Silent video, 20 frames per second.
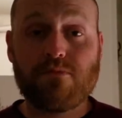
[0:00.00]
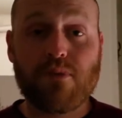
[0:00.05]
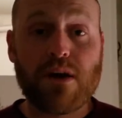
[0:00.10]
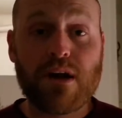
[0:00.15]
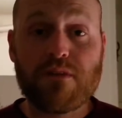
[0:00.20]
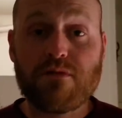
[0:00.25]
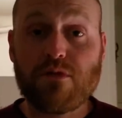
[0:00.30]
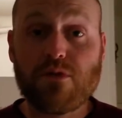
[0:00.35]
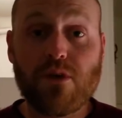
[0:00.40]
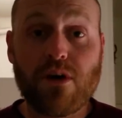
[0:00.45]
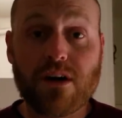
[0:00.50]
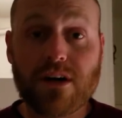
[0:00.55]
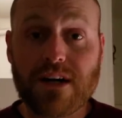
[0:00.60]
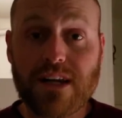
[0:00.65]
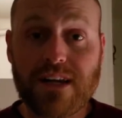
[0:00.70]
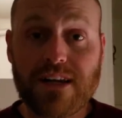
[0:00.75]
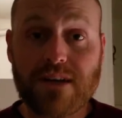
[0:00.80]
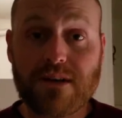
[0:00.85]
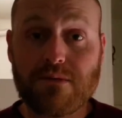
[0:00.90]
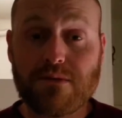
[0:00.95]
parlez-vous
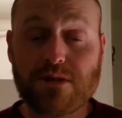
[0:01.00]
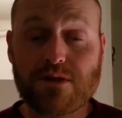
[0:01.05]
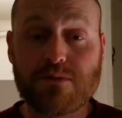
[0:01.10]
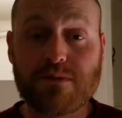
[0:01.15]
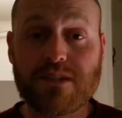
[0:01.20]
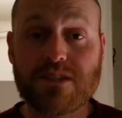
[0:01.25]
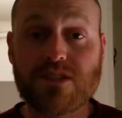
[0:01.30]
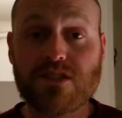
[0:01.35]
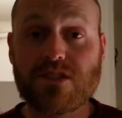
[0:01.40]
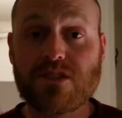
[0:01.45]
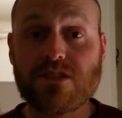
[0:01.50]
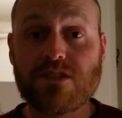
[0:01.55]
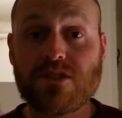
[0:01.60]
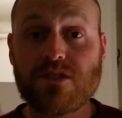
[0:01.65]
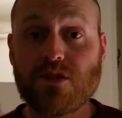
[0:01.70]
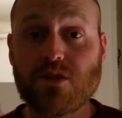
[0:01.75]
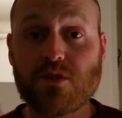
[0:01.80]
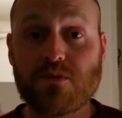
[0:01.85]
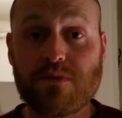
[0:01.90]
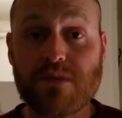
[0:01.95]
anglais, which means
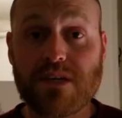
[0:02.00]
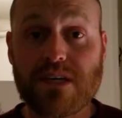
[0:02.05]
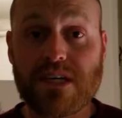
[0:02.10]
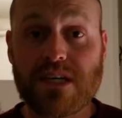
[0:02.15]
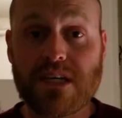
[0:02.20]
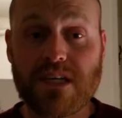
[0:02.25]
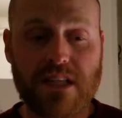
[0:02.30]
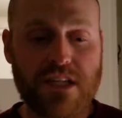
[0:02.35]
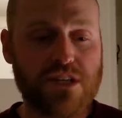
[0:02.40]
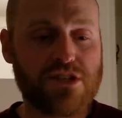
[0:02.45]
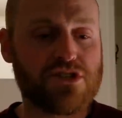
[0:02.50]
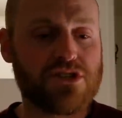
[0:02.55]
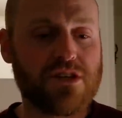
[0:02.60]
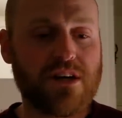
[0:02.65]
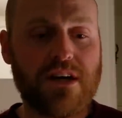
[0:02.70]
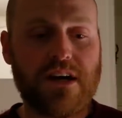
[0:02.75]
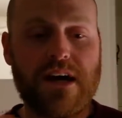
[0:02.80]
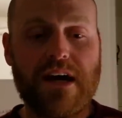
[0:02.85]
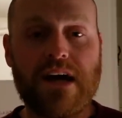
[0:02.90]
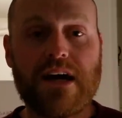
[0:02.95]
do you speak English,
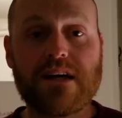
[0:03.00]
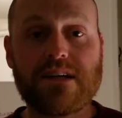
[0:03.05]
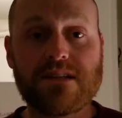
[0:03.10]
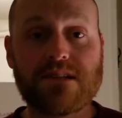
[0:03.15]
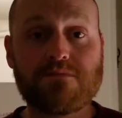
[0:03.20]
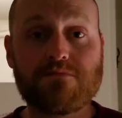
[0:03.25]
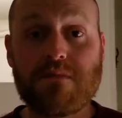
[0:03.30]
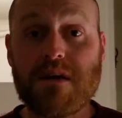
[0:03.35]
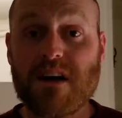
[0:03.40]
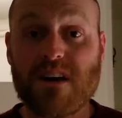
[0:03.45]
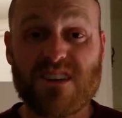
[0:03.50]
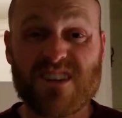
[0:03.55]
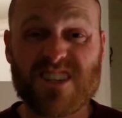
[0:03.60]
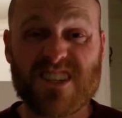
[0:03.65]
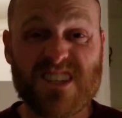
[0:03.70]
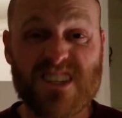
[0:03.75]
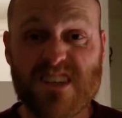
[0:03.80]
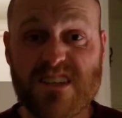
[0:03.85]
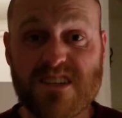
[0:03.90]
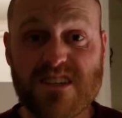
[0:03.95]
and
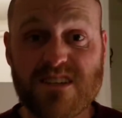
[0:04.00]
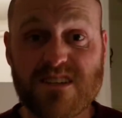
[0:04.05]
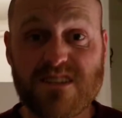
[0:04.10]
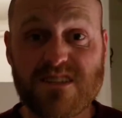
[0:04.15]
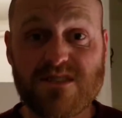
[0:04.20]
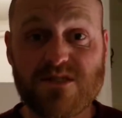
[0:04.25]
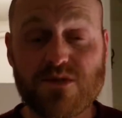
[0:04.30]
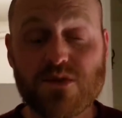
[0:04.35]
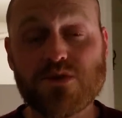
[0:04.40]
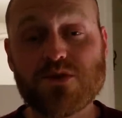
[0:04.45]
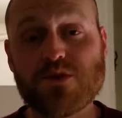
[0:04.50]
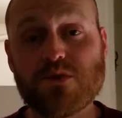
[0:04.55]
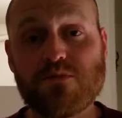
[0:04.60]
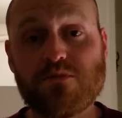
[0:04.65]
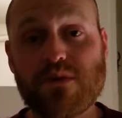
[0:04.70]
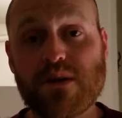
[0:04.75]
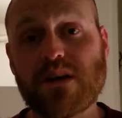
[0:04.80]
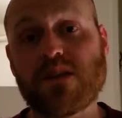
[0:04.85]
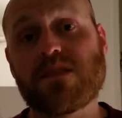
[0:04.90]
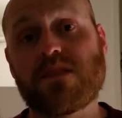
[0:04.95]
merci. Those are
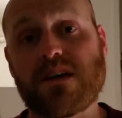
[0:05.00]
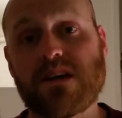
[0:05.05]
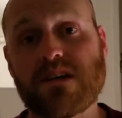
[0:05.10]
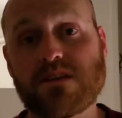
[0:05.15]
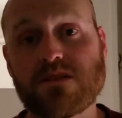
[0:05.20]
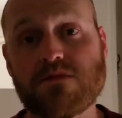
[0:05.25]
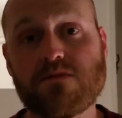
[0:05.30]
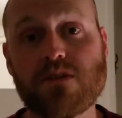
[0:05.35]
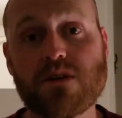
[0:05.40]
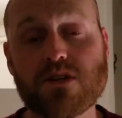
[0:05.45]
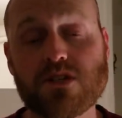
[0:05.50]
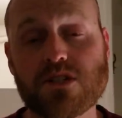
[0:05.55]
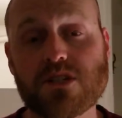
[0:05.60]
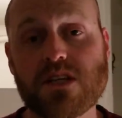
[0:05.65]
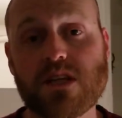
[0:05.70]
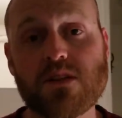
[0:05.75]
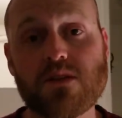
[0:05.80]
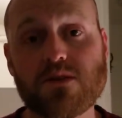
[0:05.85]
big things. If you can just say